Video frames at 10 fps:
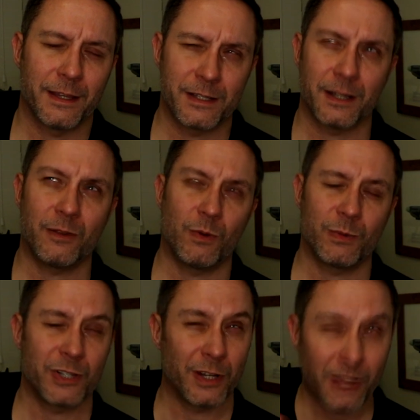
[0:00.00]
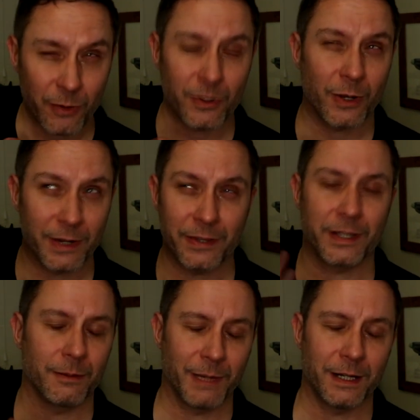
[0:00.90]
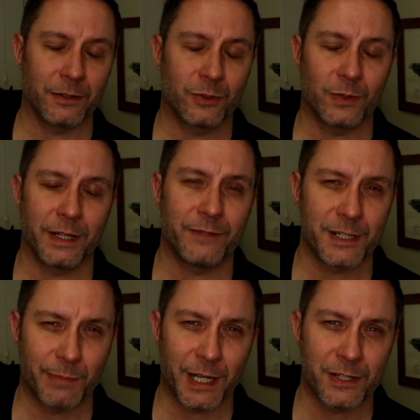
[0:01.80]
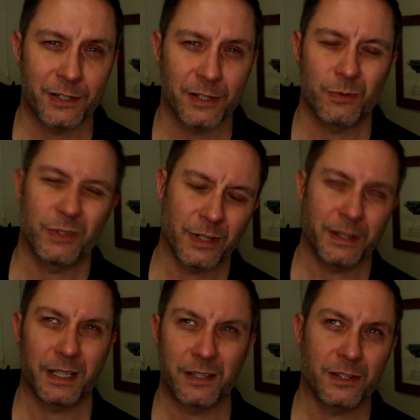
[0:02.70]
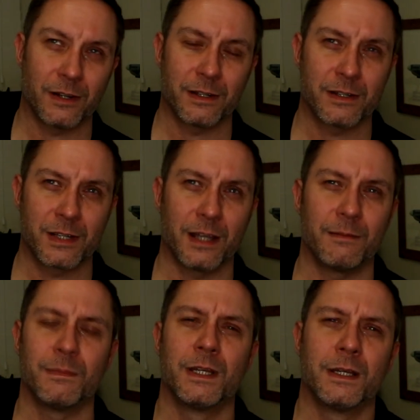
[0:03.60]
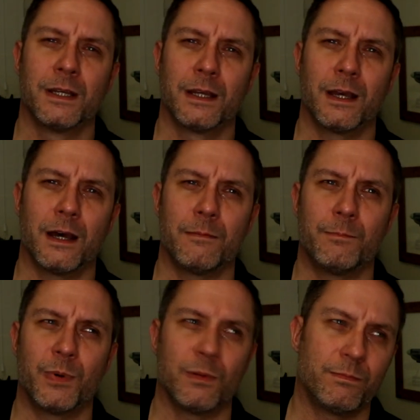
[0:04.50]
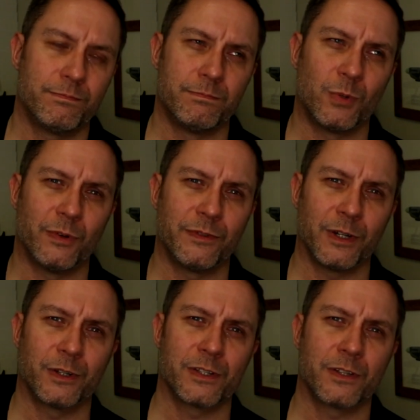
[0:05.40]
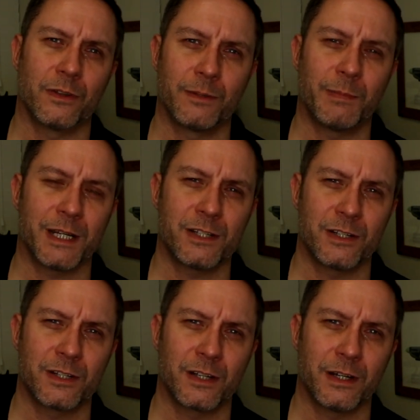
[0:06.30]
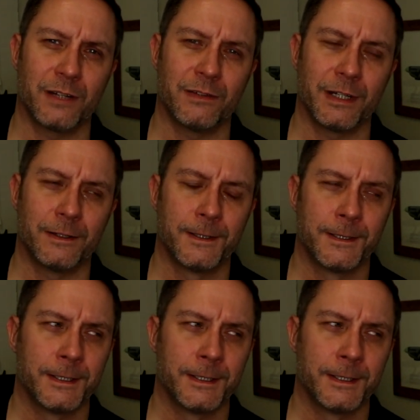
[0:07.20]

There's another one which I don't know anything about called FS Passengers, which I think is kind of the same, but more focused on the passenger side of it.